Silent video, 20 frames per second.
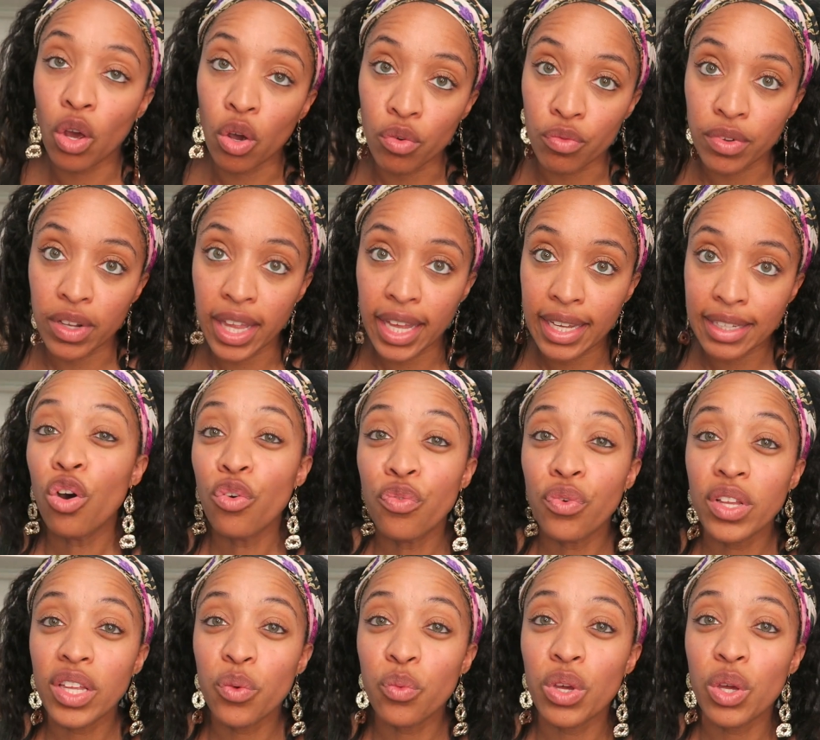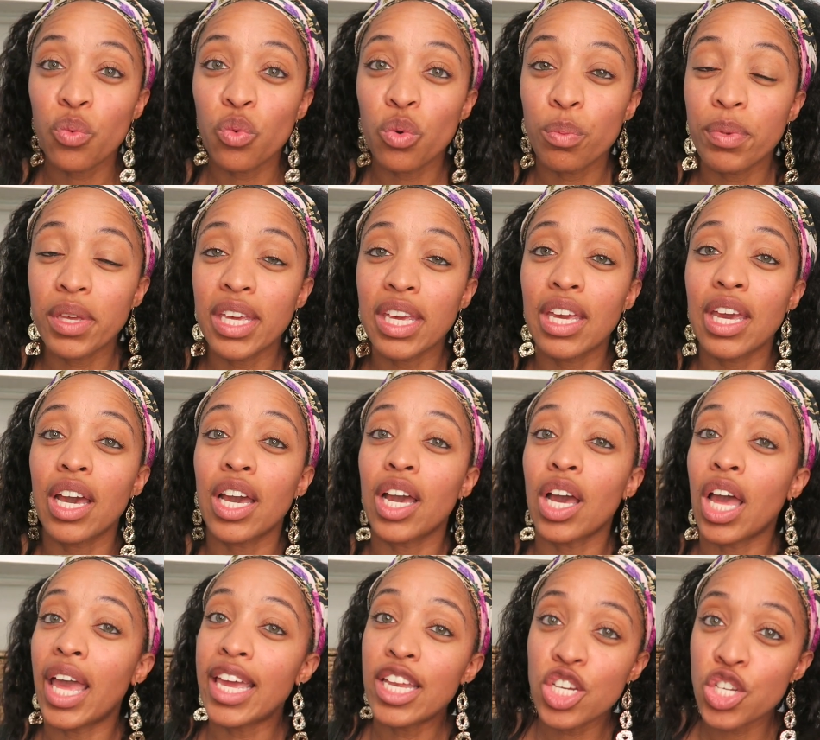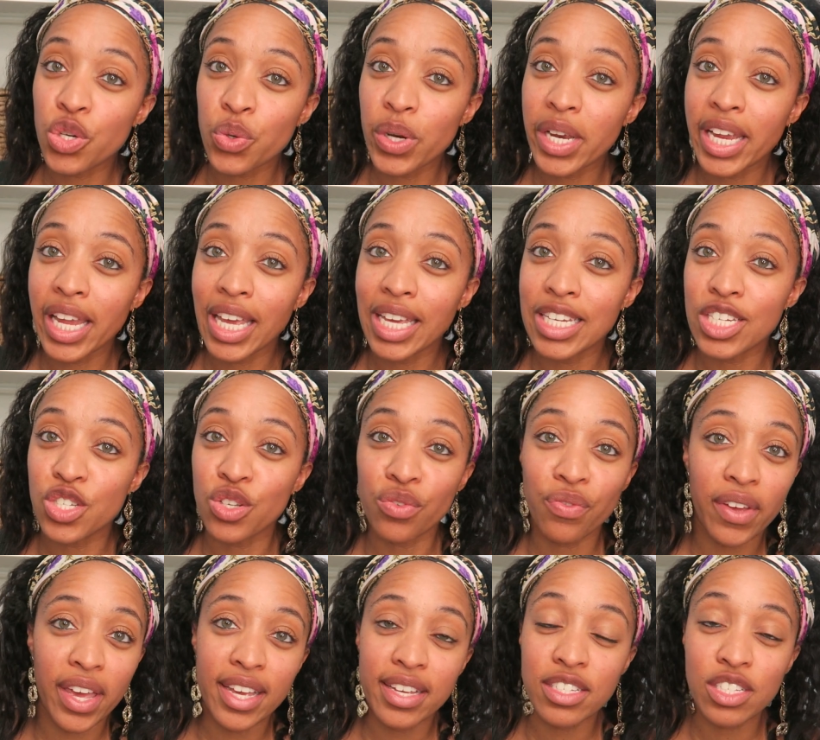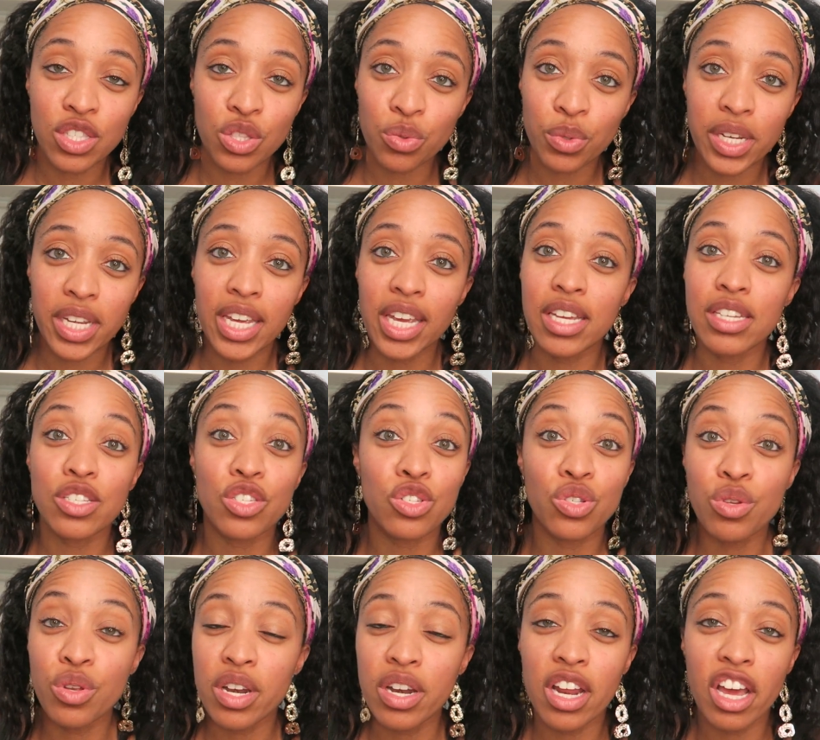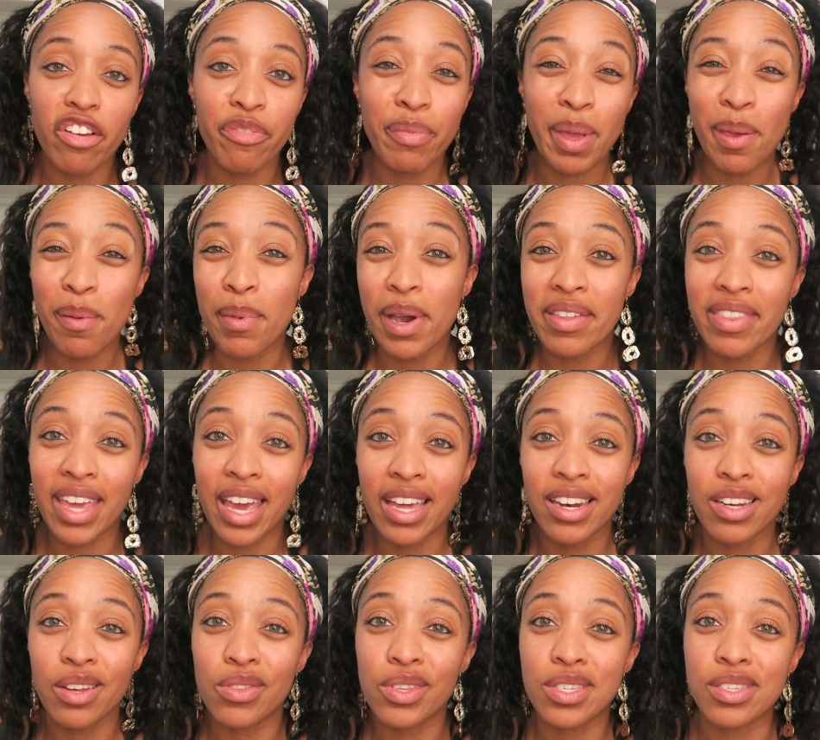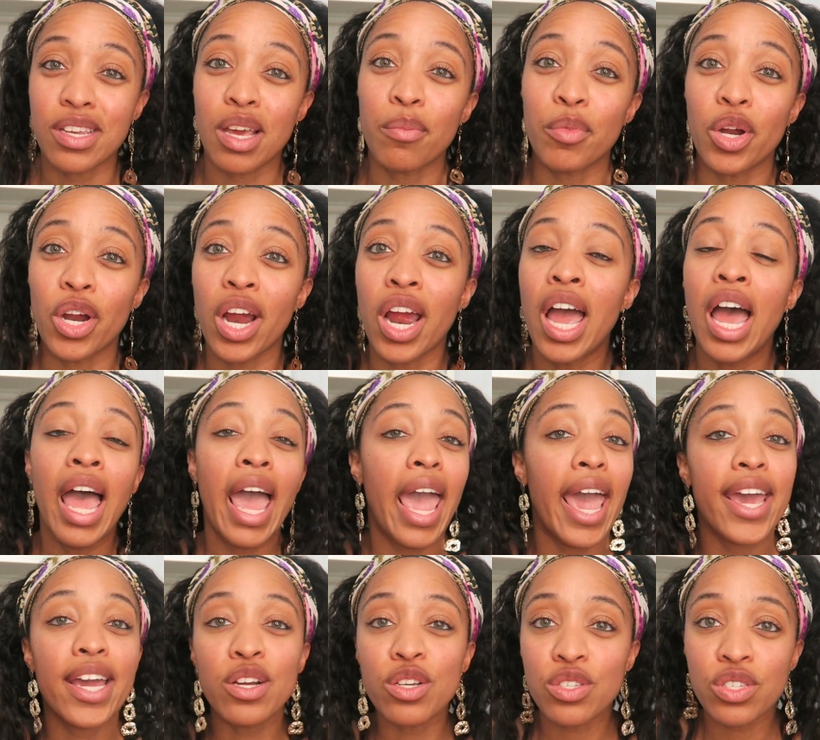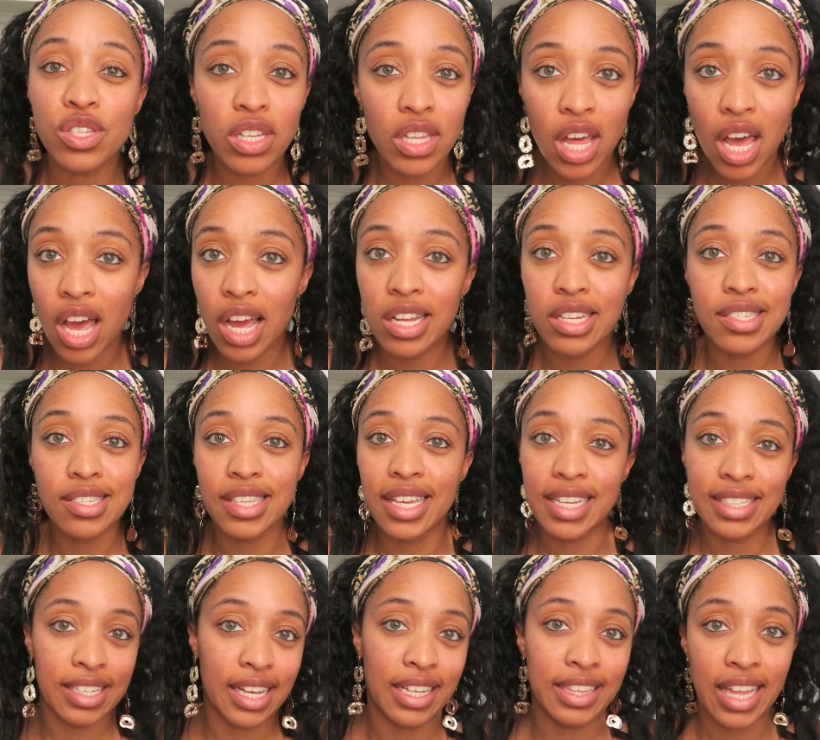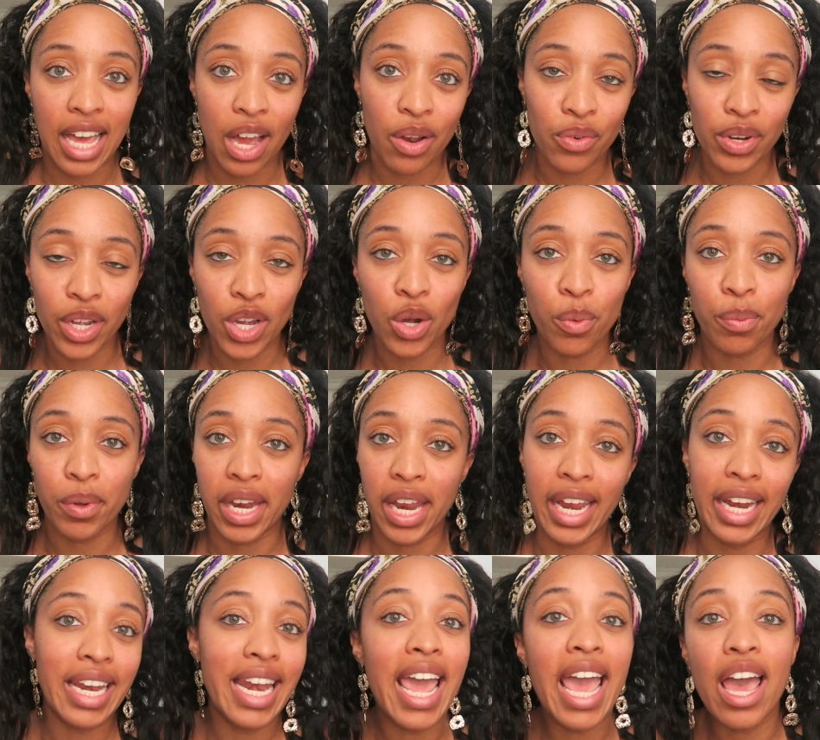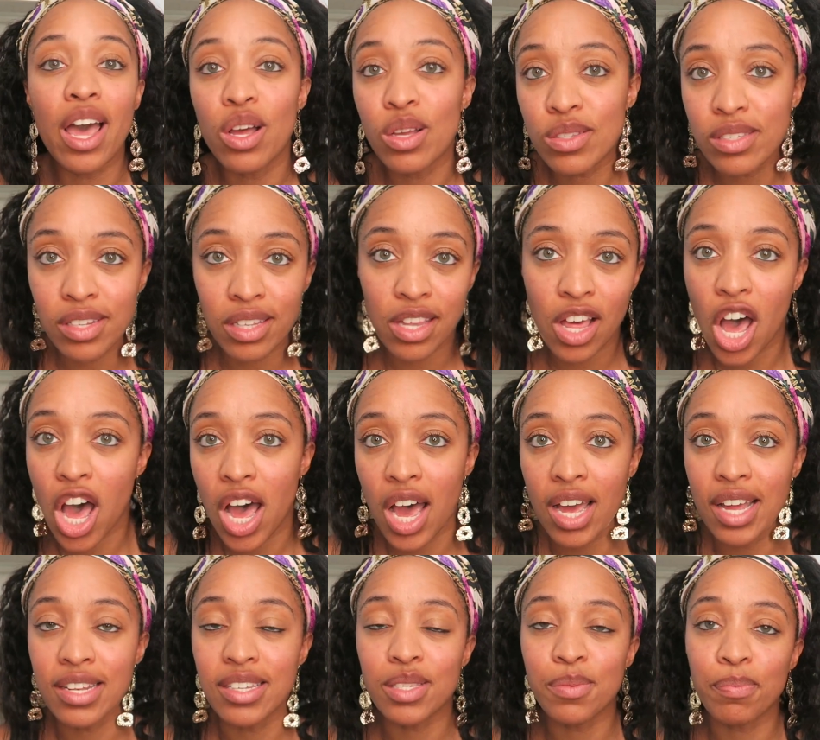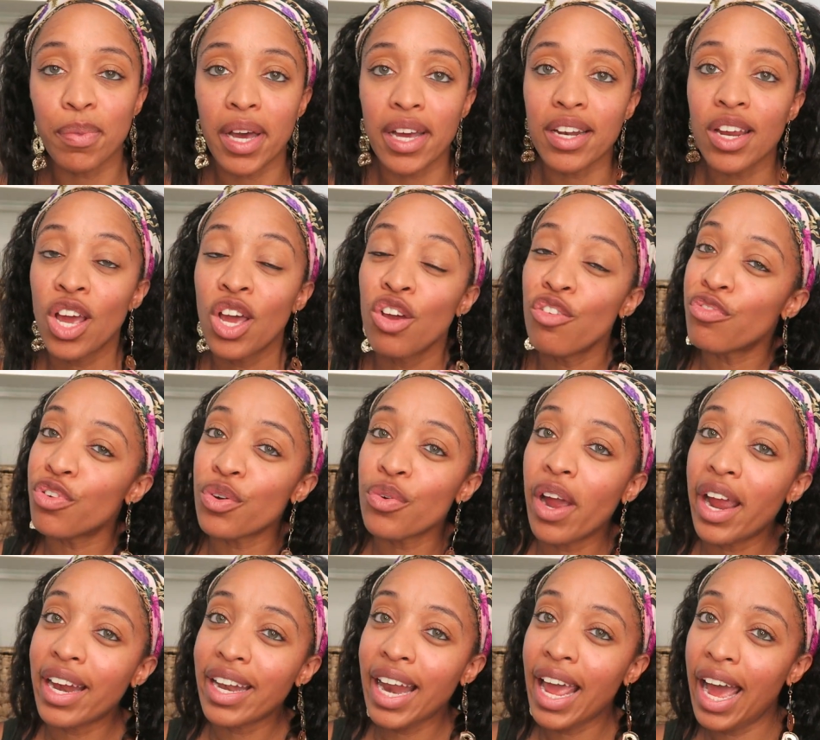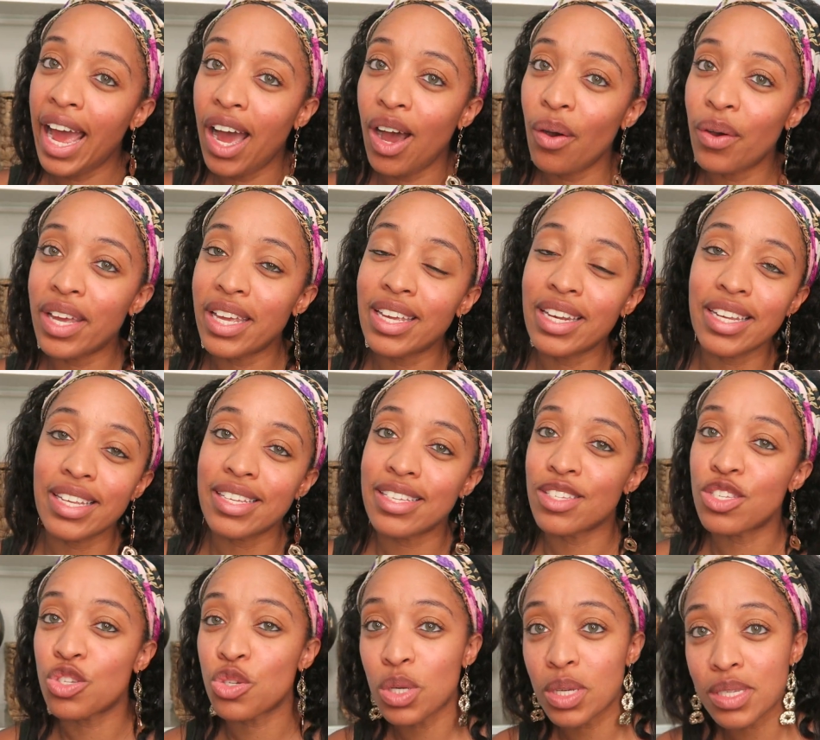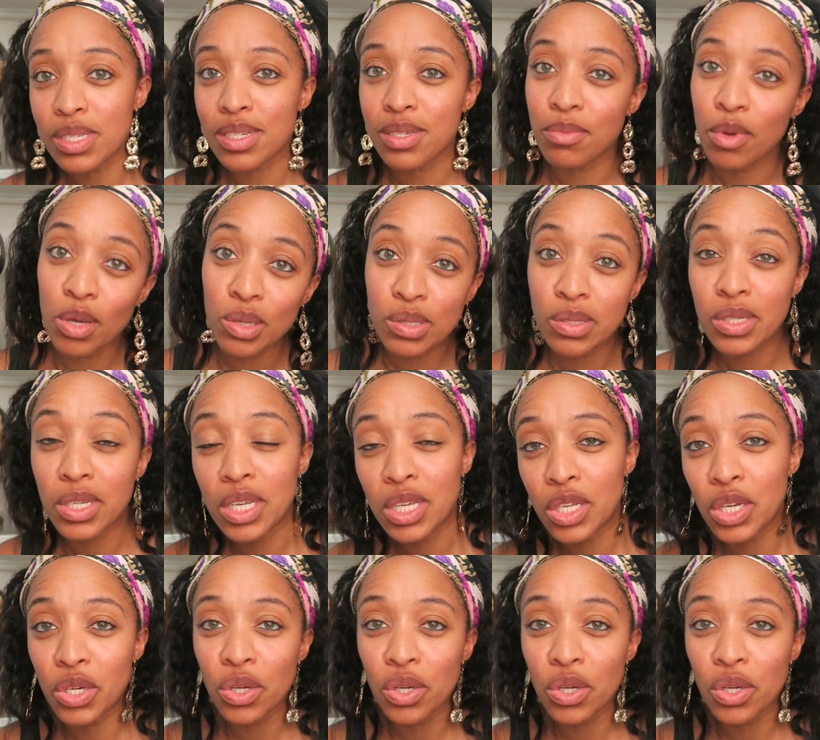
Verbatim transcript: hopefully. Hopefully we will be entering into phase three soon enough, maybe by the end of the summer, hair salons, things like that reopening, nail salons. But for right now, it is just mostly